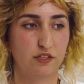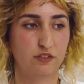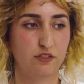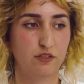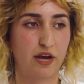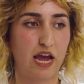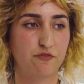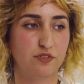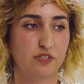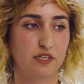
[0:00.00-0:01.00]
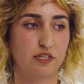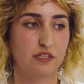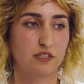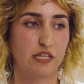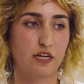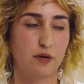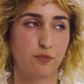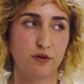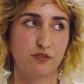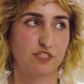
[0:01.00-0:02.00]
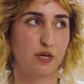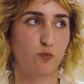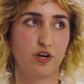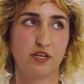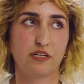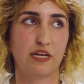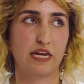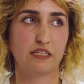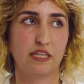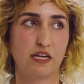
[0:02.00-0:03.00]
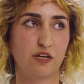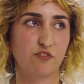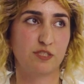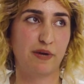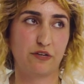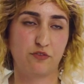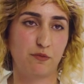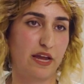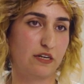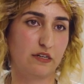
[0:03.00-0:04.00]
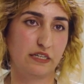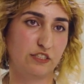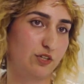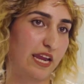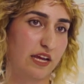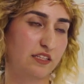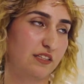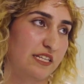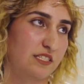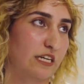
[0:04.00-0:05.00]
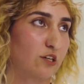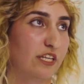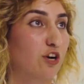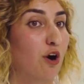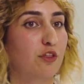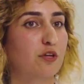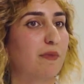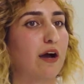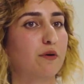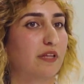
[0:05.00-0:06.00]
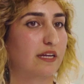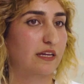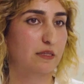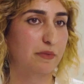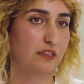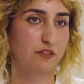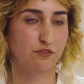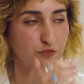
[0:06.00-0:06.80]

you have to like approach someone in like a respectful manner you can't necessarily call them out like in the middle of a